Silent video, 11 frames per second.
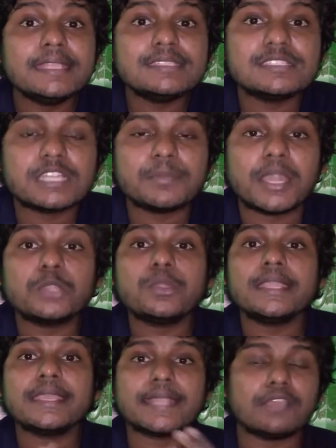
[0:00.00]
system not only
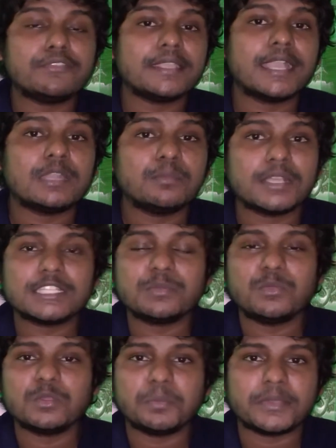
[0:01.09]
graphic card
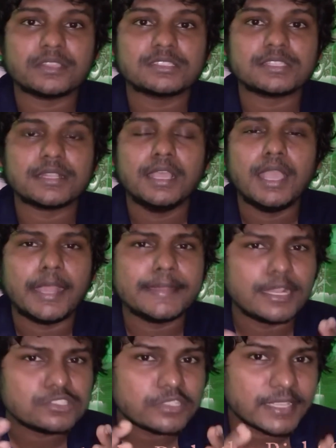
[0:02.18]
motherboard processor and
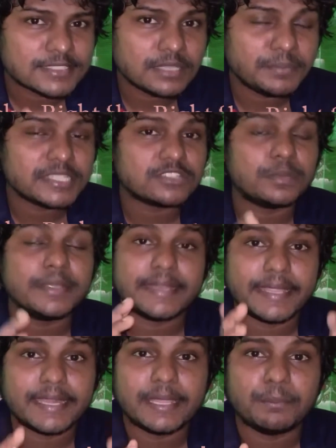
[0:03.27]
also SMPS will be
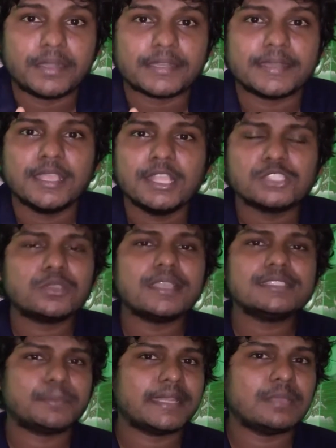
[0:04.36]
really important so guys
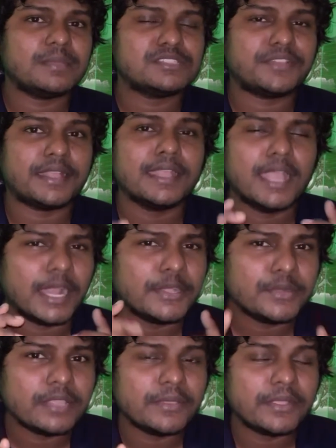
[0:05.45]
my name is Frank and
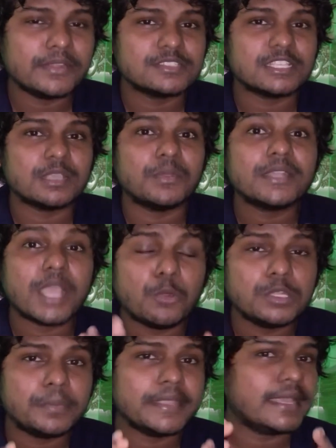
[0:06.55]
today we're going to see about how to
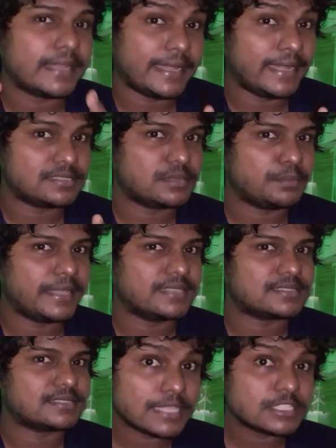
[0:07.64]
pick a right SMPS
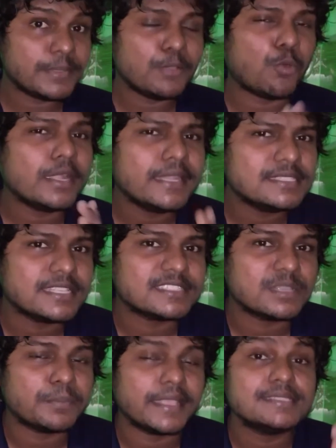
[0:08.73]
ask me what is
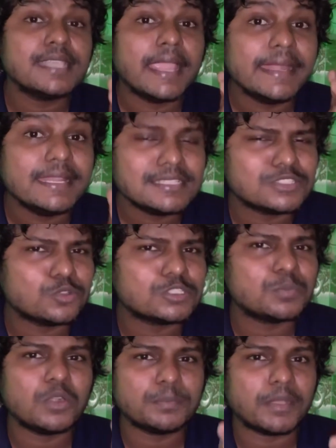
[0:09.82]
SMPS it is a switch
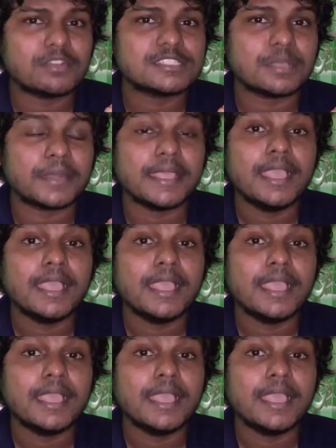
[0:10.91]
mode power supply